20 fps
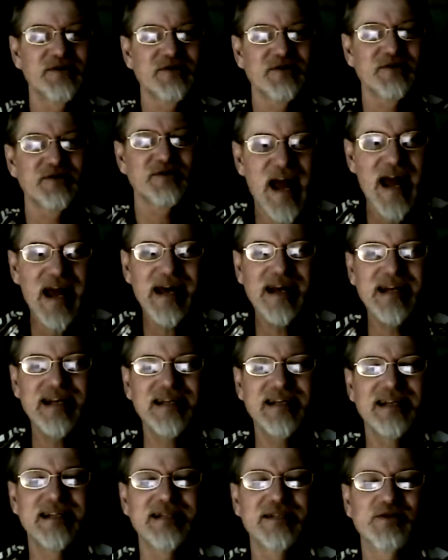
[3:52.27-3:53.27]

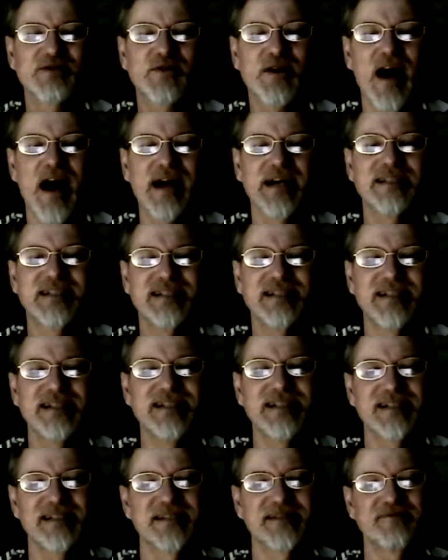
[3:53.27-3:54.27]
created in Christ
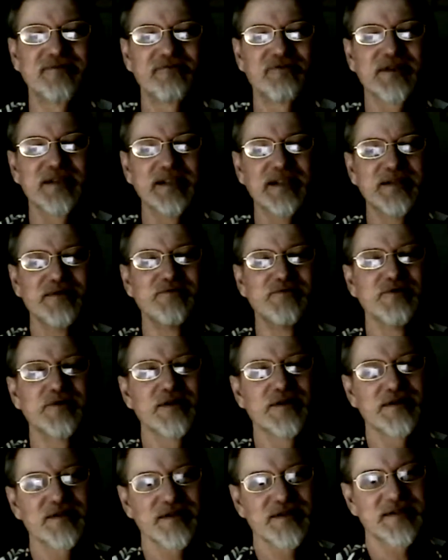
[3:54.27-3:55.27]
Jesus for good
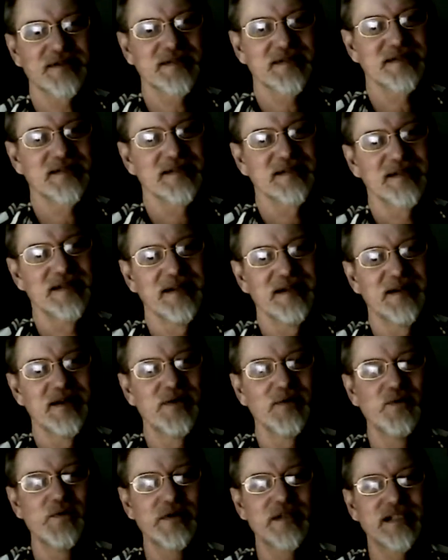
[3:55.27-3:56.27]
works,
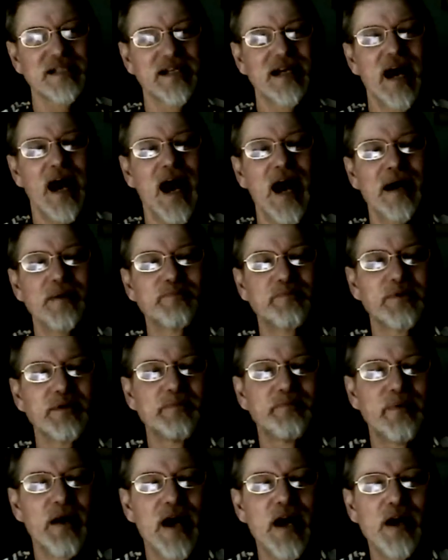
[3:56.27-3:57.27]
which God
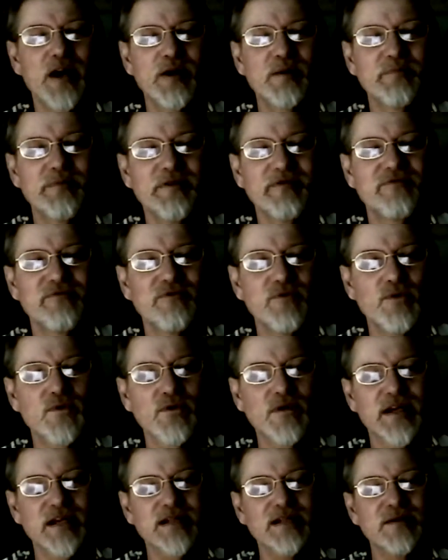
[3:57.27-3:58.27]
prepared
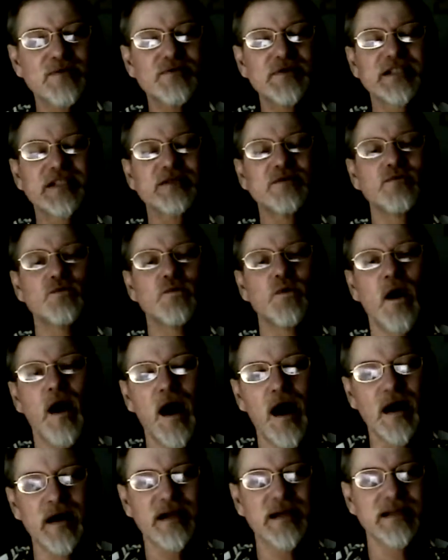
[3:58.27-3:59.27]
beforehand that we should
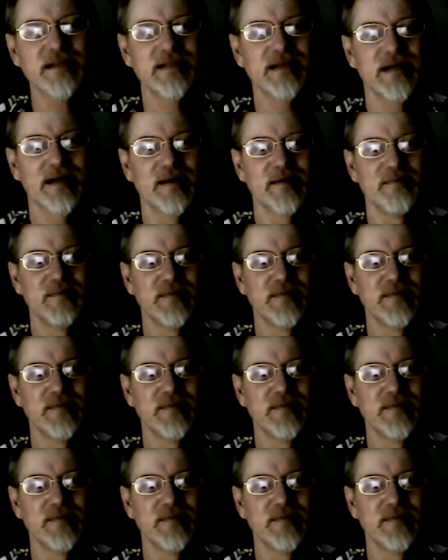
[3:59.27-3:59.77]
walk in them.